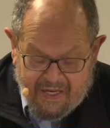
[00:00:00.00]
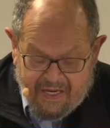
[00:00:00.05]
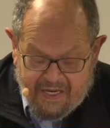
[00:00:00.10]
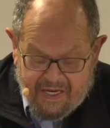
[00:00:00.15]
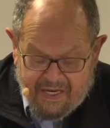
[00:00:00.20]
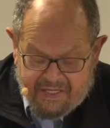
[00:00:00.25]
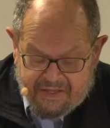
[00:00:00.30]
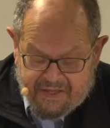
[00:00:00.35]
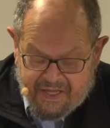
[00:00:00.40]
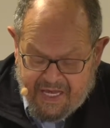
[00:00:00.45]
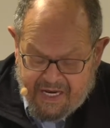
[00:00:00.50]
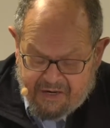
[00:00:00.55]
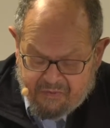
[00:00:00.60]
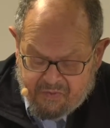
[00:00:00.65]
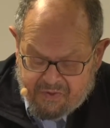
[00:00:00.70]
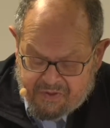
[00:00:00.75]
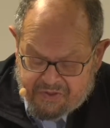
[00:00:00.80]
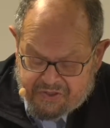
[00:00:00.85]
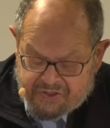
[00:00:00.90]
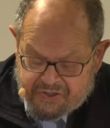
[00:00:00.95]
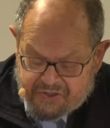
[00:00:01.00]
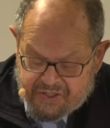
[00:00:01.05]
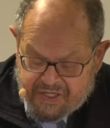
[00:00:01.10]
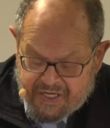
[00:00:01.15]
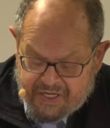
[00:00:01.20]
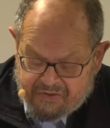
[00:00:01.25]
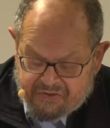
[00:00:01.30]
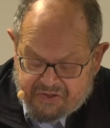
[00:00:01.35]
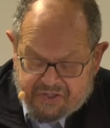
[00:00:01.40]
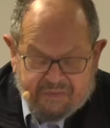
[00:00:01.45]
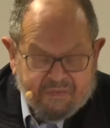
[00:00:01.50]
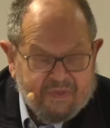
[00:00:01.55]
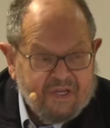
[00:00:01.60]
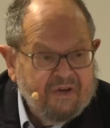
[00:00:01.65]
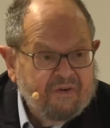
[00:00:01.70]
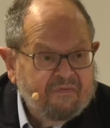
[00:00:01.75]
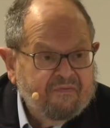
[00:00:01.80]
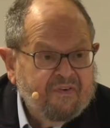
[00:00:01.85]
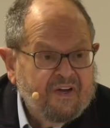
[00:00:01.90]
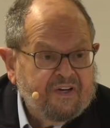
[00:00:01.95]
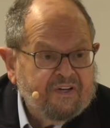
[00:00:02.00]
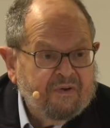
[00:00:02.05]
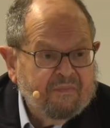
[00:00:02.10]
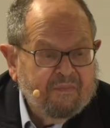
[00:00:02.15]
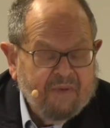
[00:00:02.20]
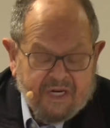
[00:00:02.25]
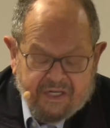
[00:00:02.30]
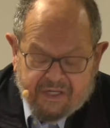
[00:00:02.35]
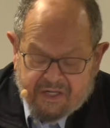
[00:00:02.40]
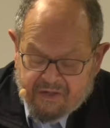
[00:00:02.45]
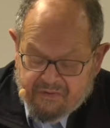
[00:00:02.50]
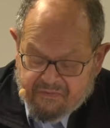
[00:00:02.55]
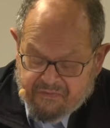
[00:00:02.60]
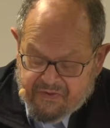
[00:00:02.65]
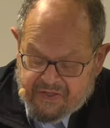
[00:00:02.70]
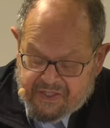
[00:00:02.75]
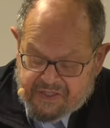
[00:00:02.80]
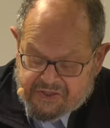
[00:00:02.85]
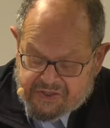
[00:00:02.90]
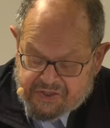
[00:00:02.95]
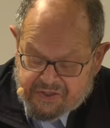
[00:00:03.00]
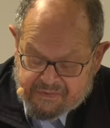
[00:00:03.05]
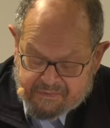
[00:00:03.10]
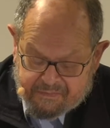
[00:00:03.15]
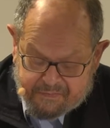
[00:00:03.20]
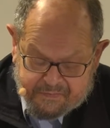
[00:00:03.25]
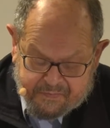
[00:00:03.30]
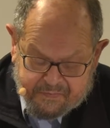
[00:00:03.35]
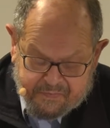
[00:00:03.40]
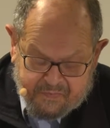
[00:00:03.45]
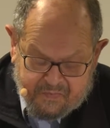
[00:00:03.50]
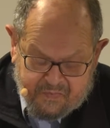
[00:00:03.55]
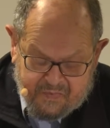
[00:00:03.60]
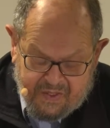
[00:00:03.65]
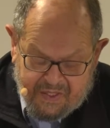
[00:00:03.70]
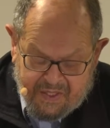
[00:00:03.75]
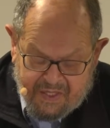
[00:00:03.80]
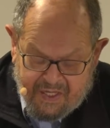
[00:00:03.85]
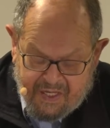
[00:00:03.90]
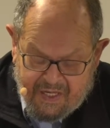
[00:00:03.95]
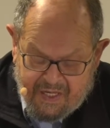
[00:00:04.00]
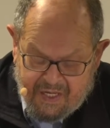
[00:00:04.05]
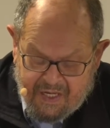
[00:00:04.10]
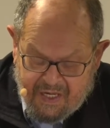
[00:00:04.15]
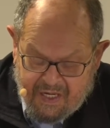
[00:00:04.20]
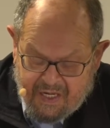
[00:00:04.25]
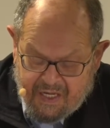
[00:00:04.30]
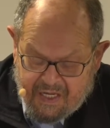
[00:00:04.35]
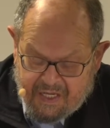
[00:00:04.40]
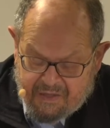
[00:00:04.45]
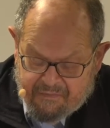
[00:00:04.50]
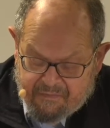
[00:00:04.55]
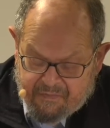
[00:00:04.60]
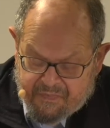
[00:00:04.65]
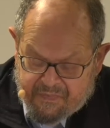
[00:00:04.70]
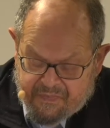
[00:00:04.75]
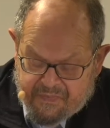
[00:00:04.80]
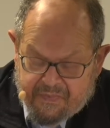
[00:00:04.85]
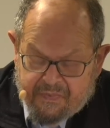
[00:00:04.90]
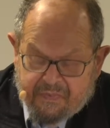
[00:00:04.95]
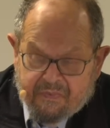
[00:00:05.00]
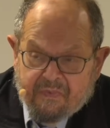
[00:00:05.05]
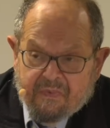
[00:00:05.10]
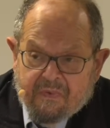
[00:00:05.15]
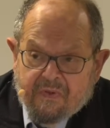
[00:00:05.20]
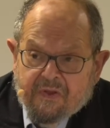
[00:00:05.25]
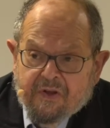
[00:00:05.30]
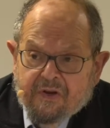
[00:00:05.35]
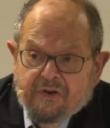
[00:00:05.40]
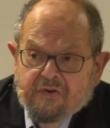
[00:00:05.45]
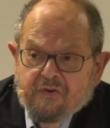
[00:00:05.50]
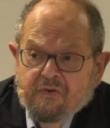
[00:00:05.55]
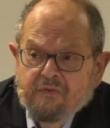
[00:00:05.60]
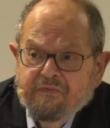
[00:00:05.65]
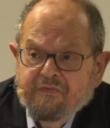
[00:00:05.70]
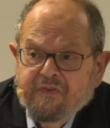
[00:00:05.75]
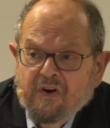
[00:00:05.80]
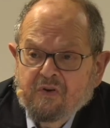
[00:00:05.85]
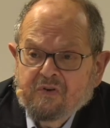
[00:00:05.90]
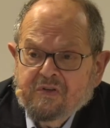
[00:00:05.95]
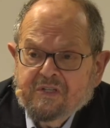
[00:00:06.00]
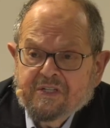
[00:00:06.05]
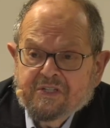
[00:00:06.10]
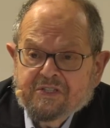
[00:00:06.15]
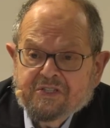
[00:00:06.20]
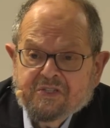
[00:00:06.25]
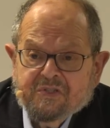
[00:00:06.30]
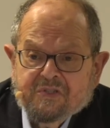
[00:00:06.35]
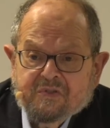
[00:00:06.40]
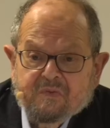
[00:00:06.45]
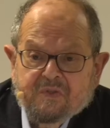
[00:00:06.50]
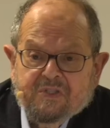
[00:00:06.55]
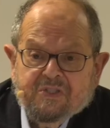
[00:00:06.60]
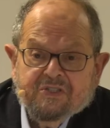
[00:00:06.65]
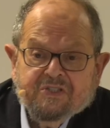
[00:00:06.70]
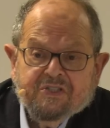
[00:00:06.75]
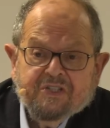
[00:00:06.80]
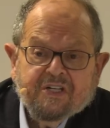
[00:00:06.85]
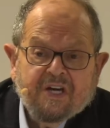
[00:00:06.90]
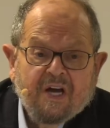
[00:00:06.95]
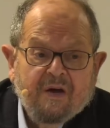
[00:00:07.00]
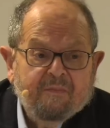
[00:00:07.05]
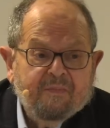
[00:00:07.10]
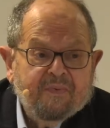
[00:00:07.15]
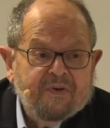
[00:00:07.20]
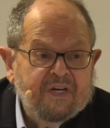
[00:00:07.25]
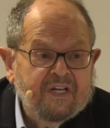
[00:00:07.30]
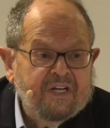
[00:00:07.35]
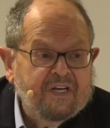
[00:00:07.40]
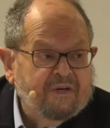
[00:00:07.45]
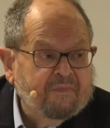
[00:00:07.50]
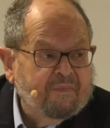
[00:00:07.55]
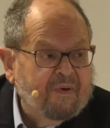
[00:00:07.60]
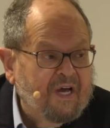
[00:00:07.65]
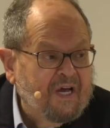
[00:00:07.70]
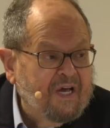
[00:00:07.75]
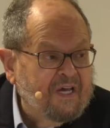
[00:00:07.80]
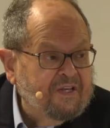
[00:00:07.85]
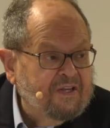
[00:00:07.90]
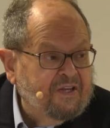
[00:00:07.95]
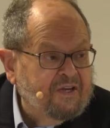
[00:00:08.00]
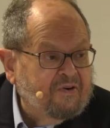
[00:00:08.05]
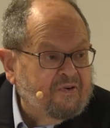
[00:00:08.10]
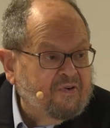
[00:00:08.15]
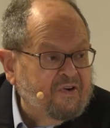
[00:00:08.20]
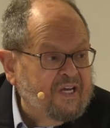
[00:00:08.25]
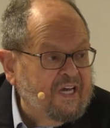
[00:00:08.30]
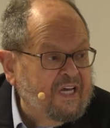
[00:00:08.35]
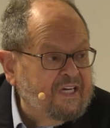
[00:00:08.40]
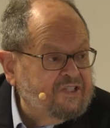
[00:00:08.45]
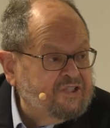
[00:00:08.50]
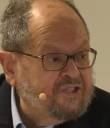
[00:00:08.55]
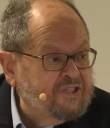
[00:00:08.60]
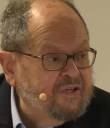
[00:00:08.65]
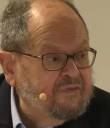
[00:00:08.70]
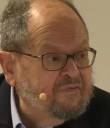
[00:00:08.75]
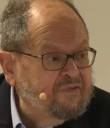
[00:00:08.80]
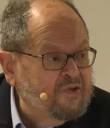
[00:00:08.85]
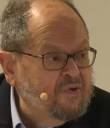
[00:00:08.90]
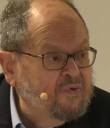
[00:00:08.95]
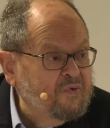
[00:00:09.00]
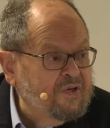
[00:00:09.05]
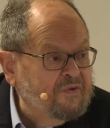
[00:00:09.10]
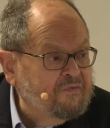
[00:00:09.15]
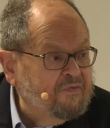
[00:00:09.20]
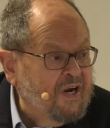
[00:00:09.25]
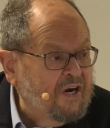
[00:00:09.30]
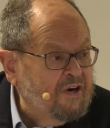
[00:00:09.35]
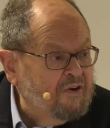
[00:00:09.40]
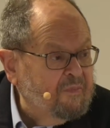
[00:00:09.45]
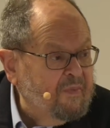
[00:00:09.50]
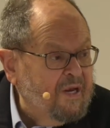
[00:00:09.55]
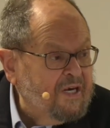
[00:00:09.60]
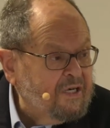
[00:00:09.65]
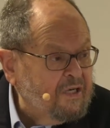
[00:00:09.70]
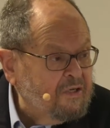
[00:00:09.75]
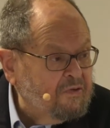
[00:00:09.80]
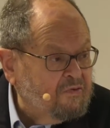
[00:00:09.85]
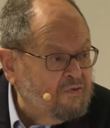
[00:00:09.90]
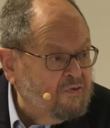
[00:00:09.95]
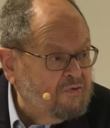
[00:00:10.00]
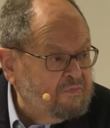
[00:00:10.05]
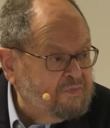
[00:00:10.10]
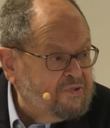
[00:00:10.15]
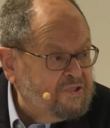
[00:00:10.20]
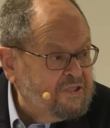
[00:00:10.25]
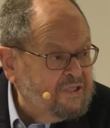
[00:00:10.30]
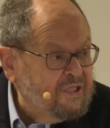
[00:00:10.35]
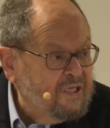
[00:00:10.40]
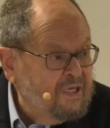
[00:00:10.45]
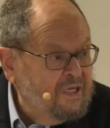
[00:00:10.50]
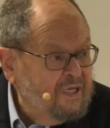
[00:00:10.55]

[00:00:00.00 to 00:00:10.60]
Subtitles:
And that will turn out to be a fundamental feature. The new focus was accompanied by the creation of new environmental groups.